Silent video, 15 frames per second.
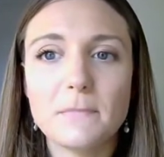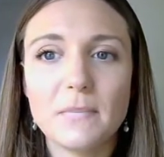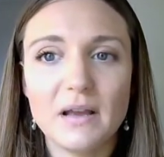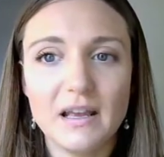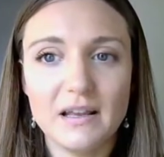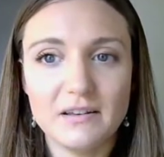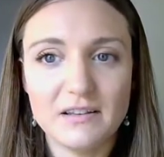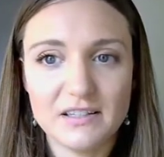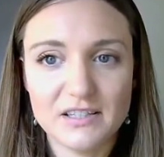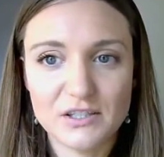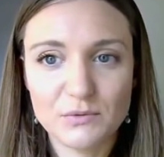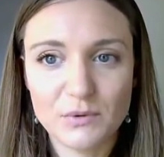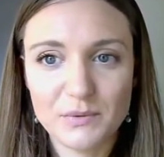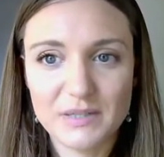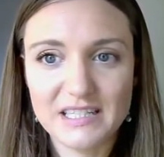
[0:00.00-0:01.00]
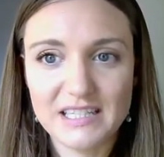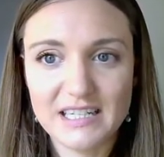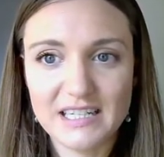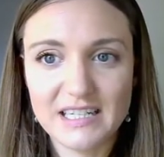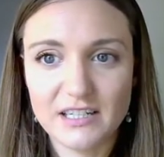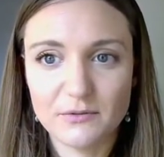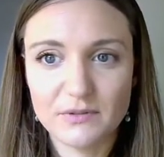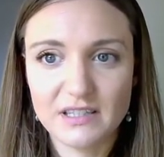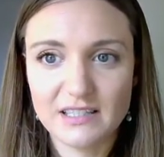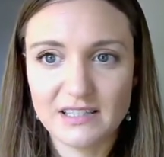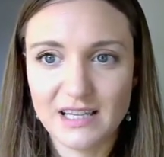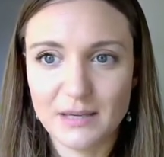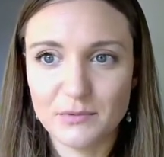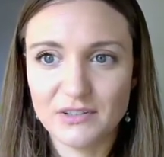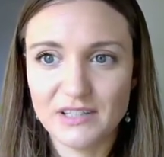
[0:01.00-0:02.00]
And this is what we see here with this
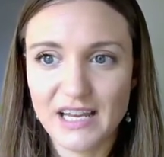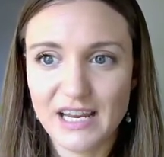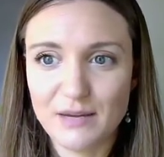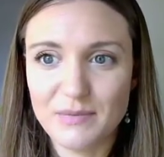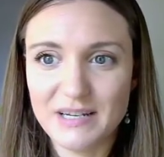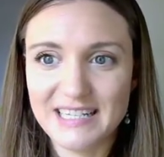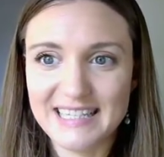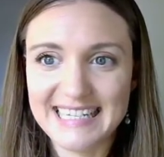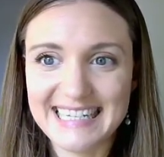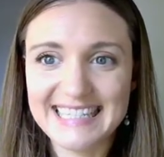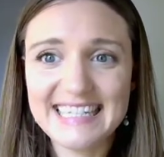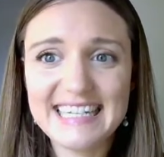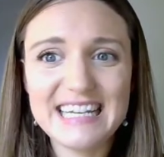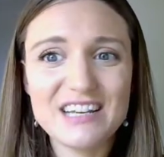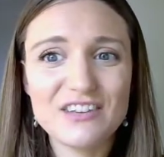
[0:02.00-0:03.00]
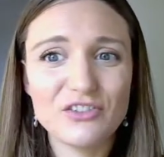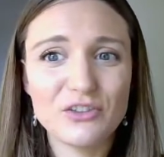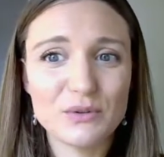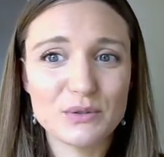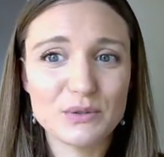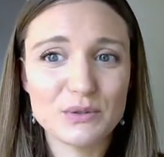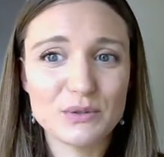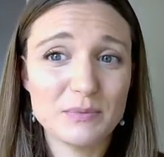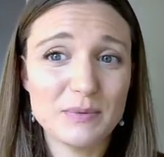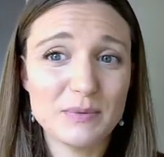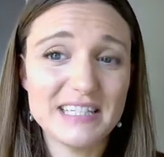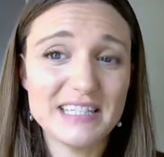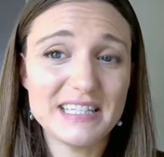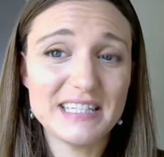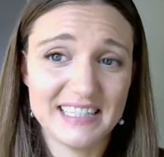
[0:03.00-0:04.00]
labeled A, B, C, D. Those are
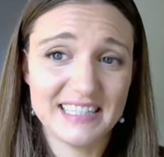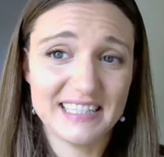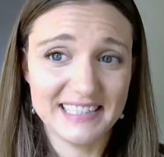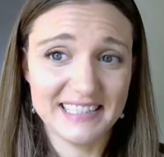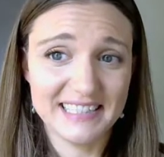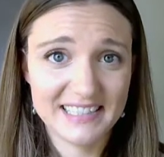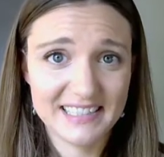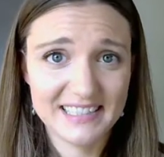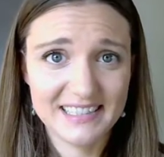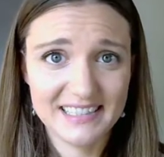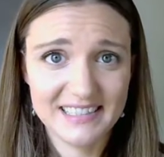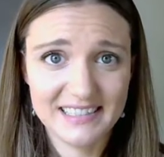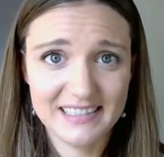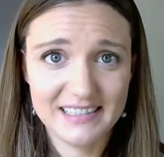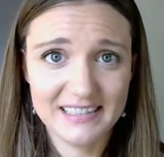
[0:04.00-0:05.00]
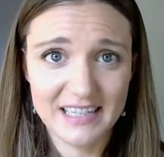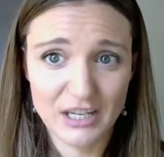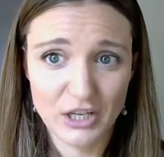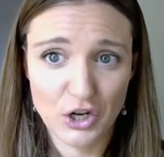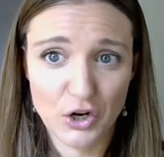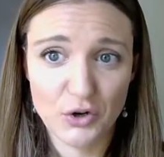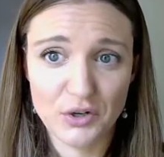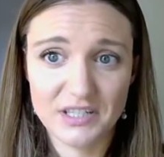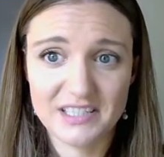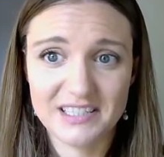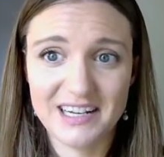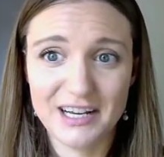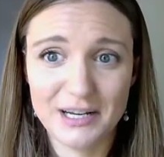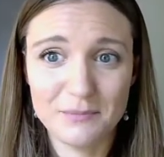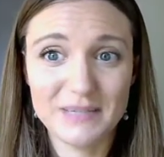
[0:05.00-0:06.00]
species that exist in current
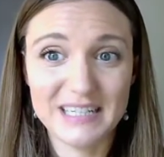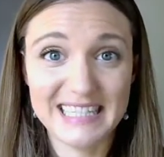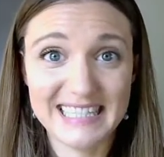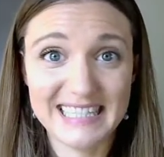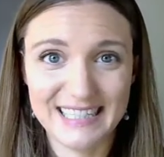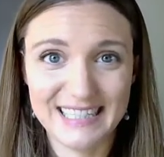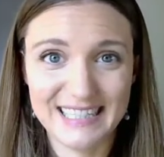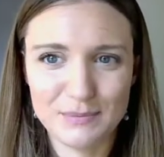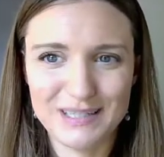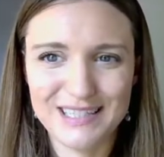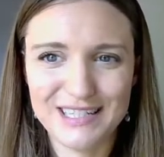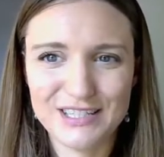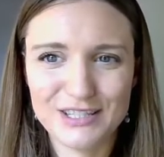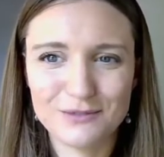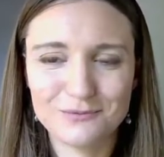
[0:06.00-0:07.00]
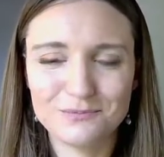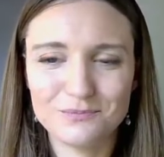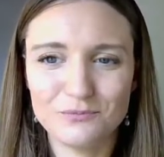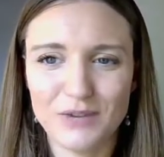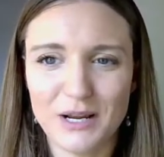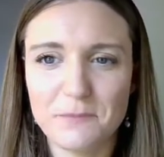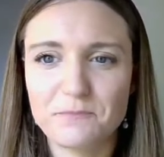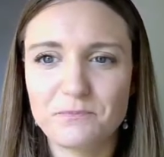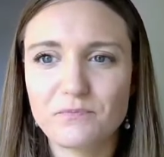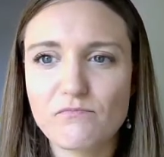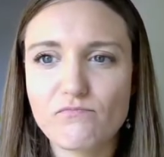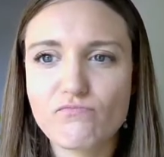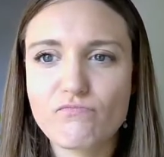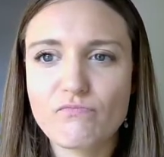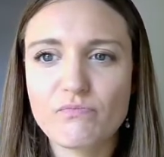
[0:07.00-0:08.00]
time, extant species, right?
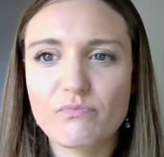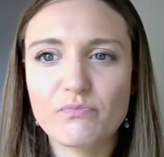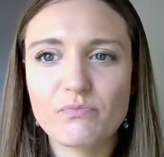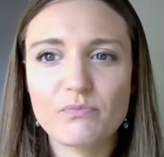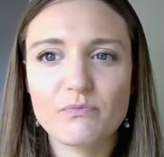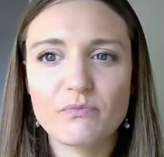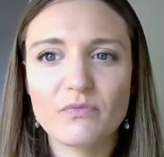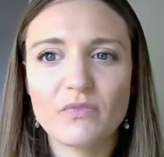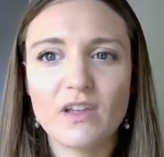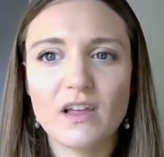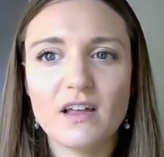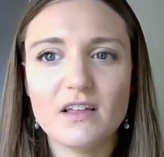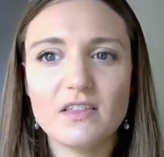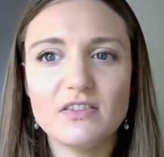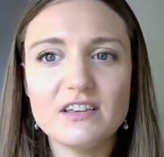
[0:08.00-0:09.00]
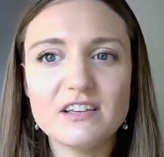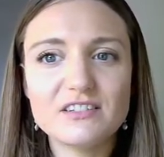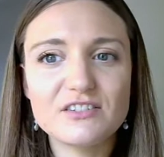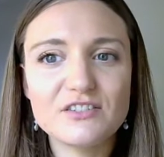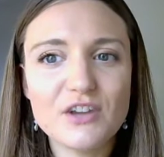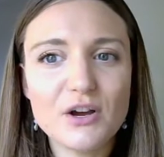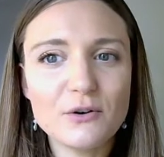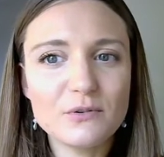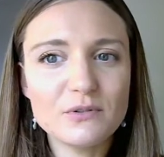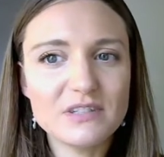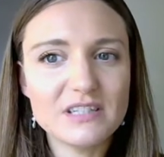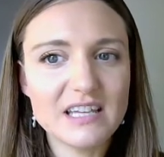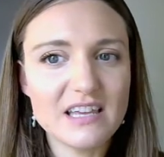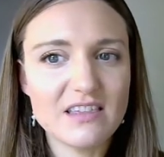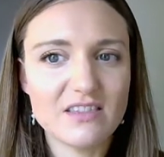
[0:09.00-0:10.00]
These
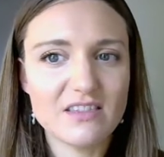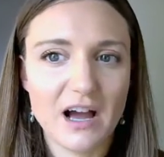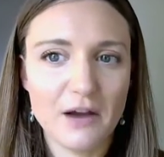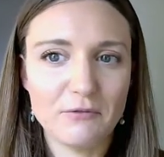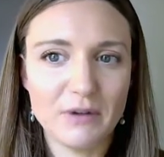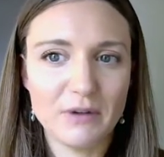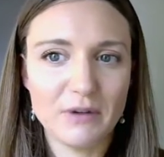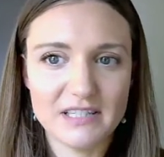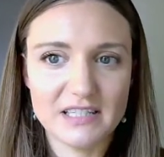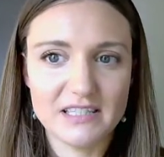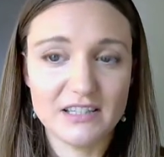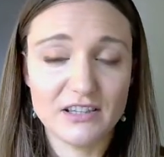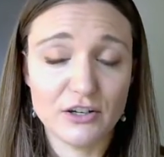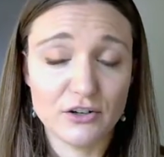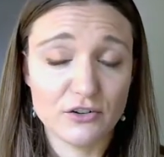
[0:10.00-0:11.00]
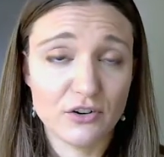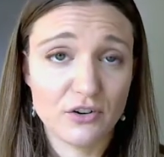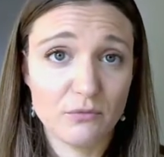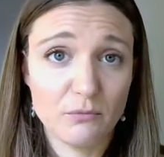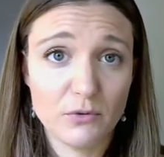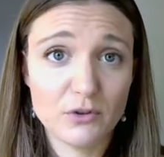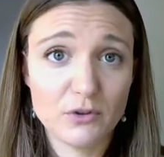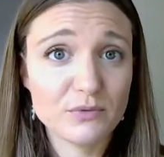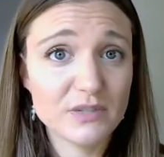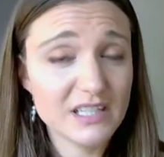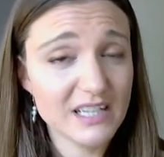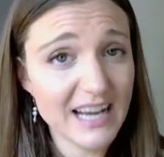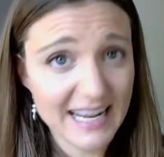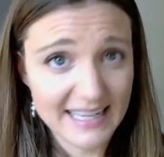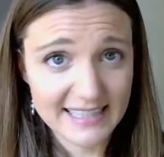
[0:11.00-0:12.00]
nodes, he thought, represented their most
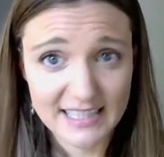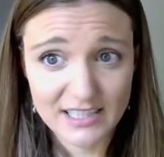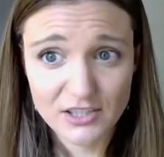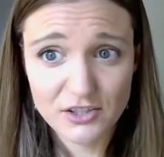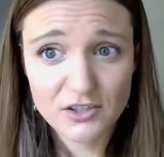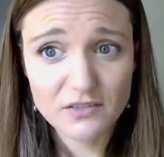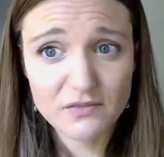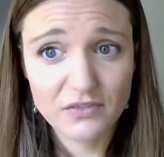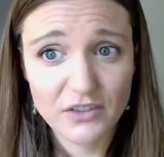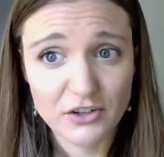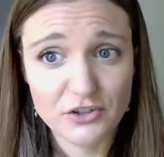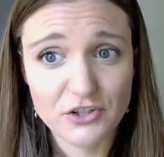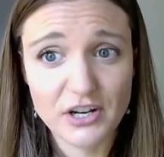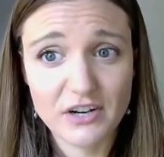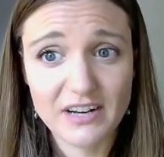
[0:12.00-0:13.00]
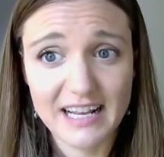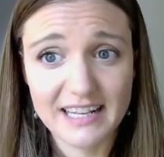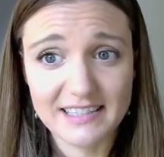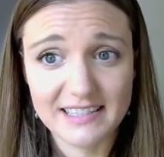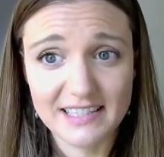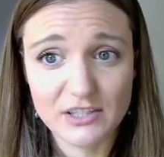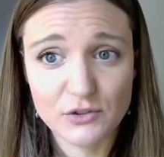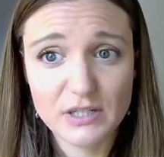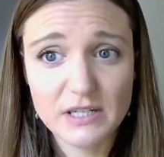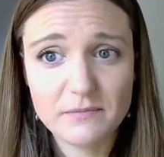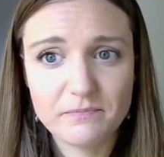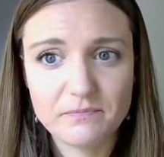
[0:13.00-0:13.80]
recent ancestor, their shared ancestry.